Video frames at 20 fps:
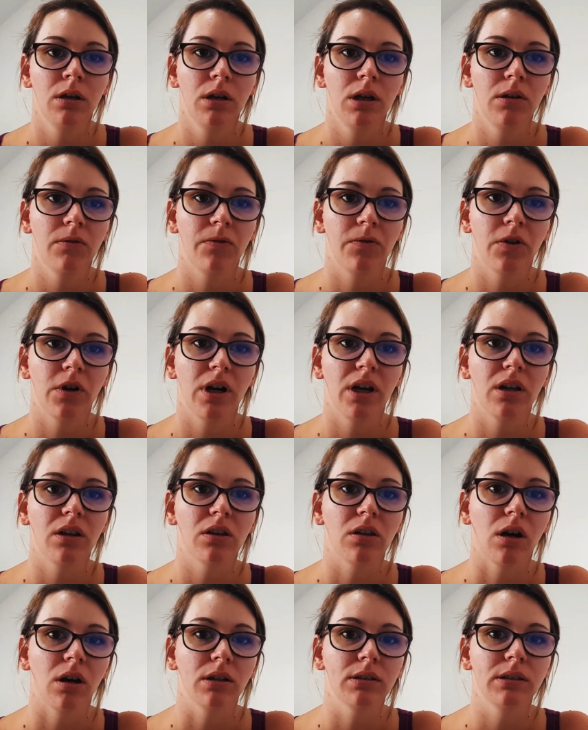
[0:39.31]

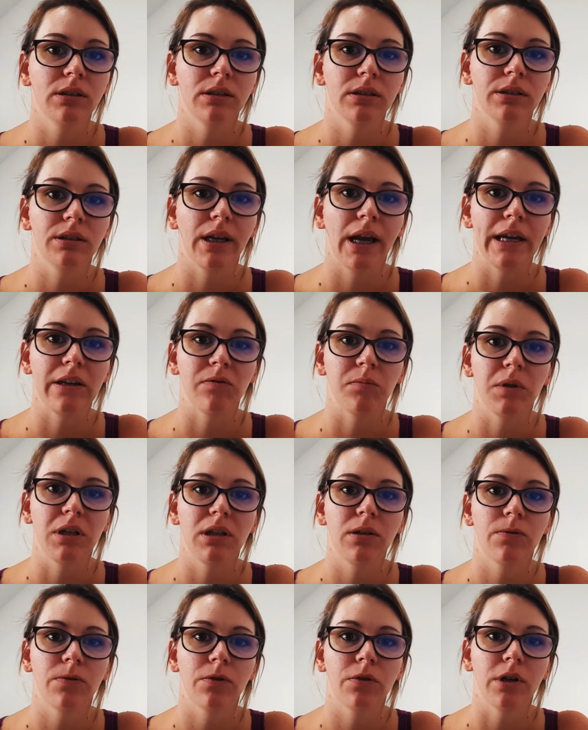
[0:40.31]
Different doctors gave me
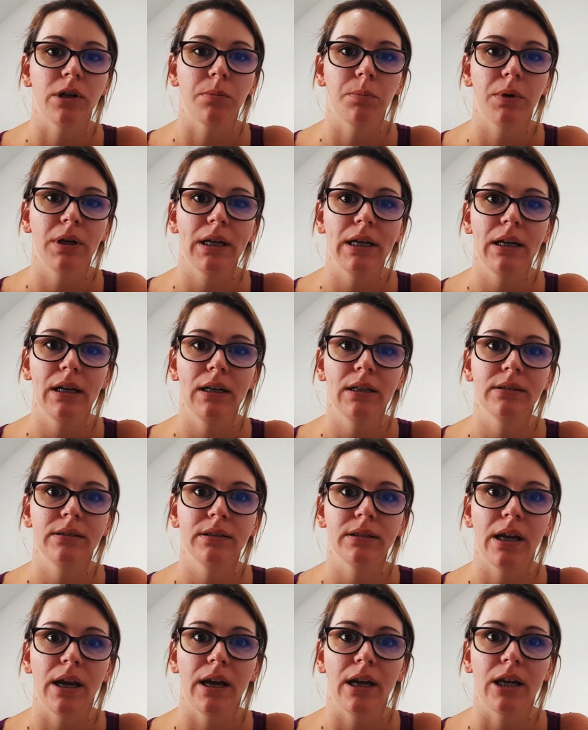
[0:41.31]
different
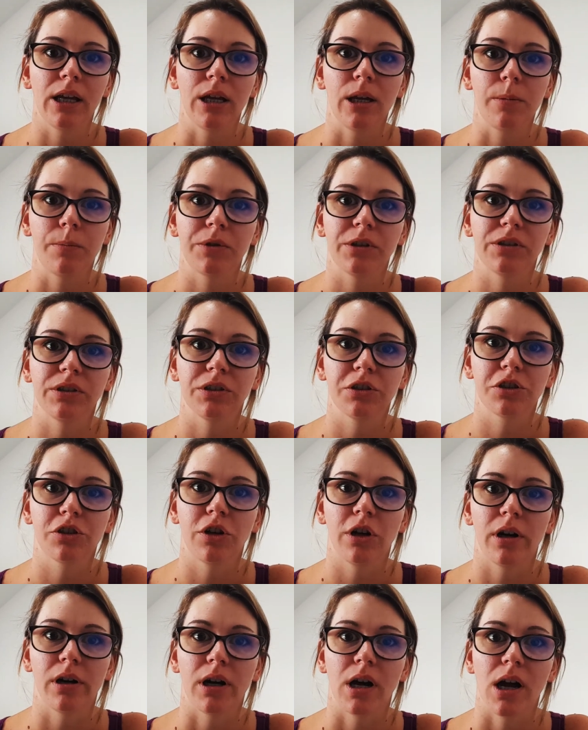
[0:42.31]
pills. They
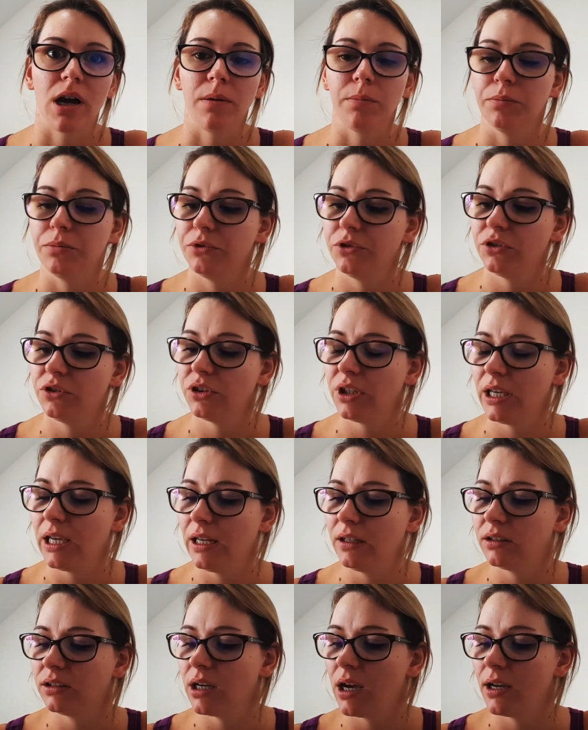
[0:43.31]
prescribed
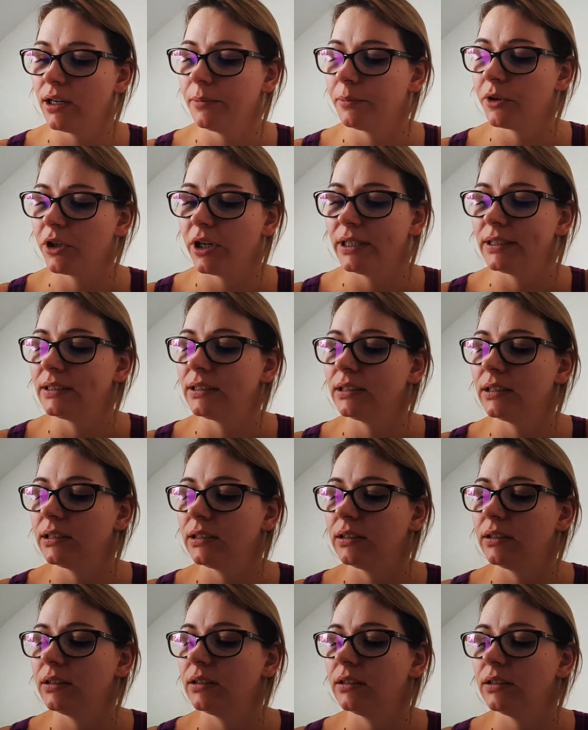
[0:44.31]

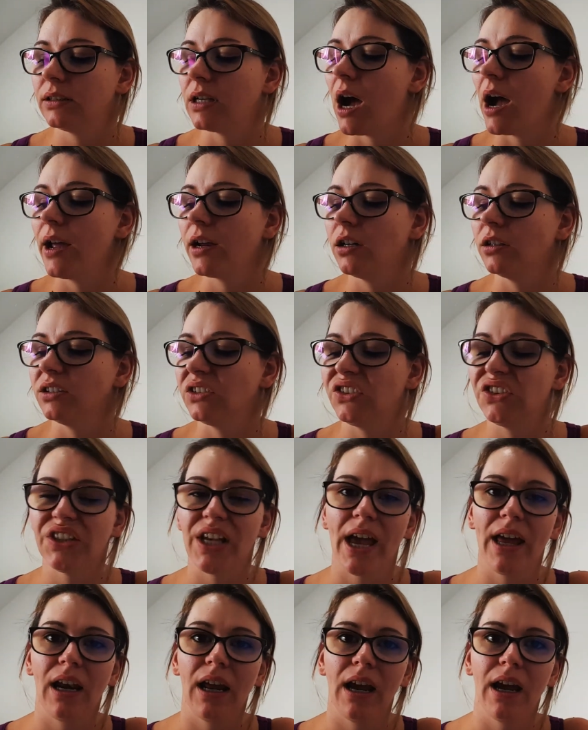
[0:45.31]
antidepressants. I got
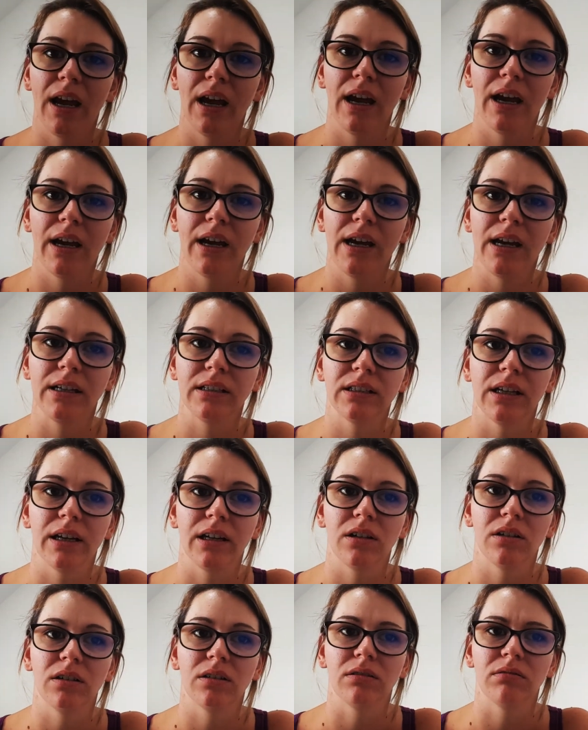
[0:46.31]
Xanax. I
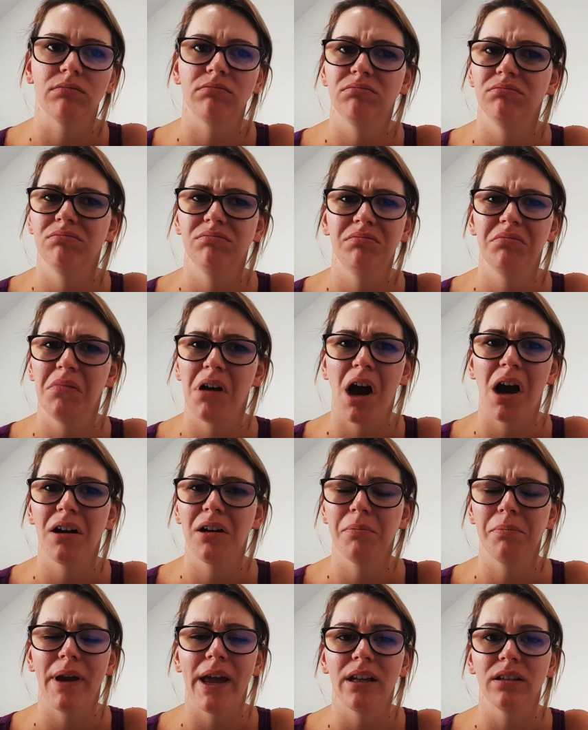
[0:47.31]
got
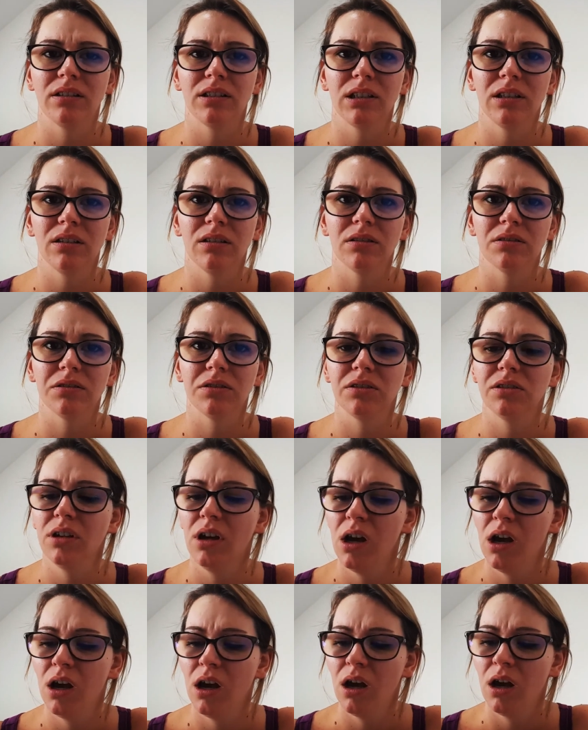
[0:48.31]
other benzos.
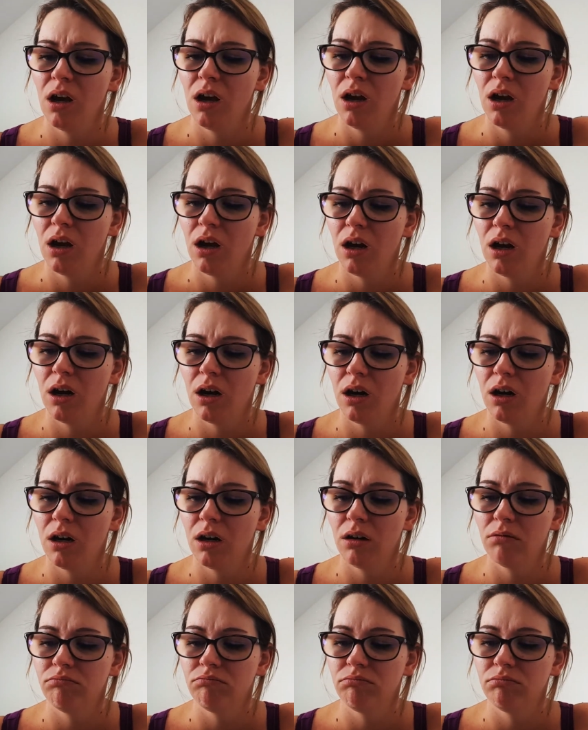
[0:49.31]

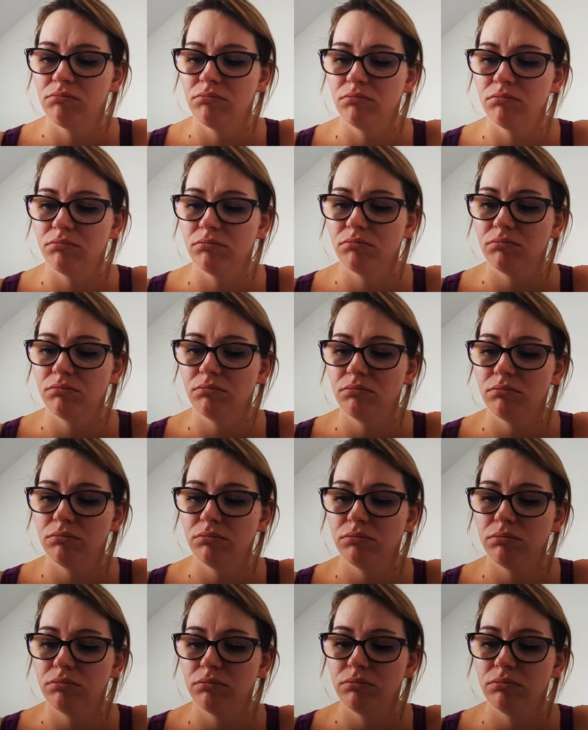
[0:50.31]

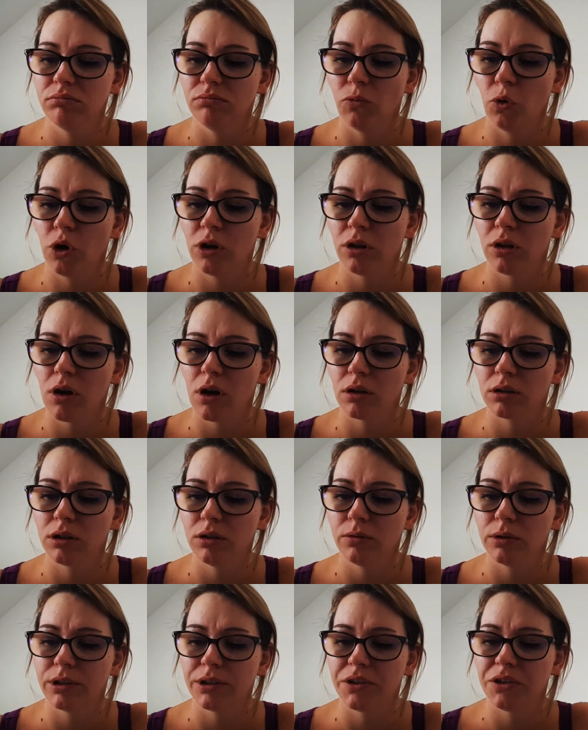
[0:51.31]
One
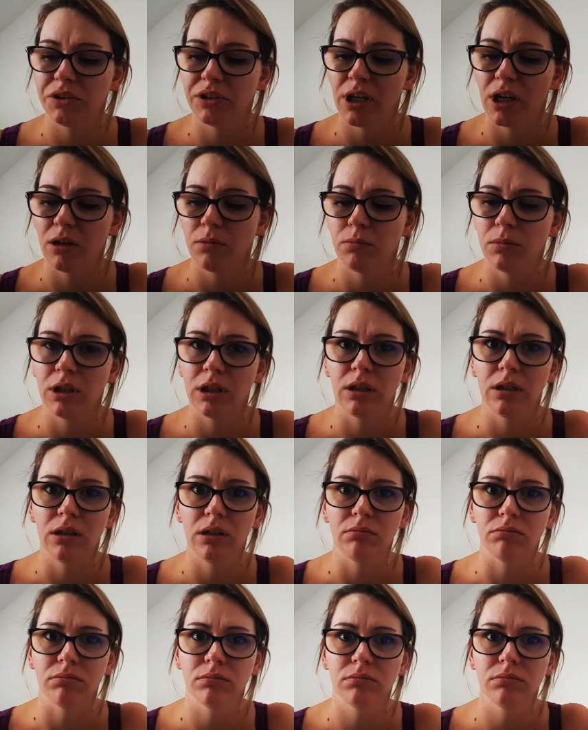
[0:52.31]
doctor wanted to send
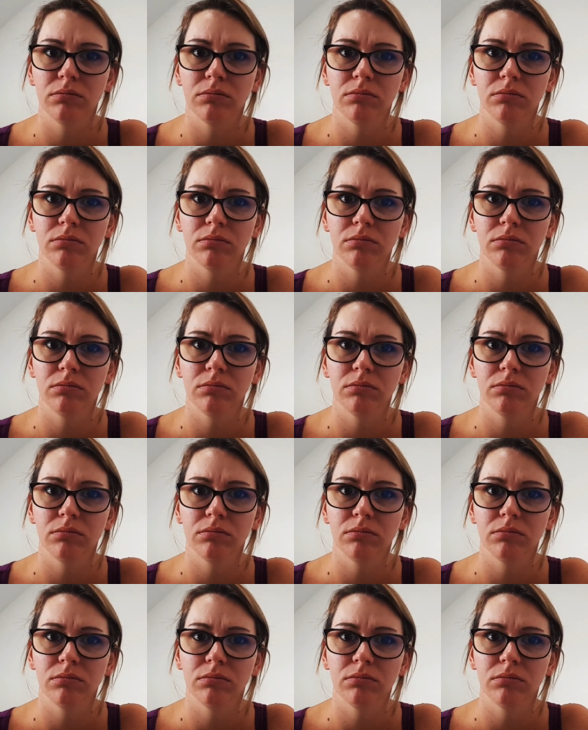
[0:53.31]
me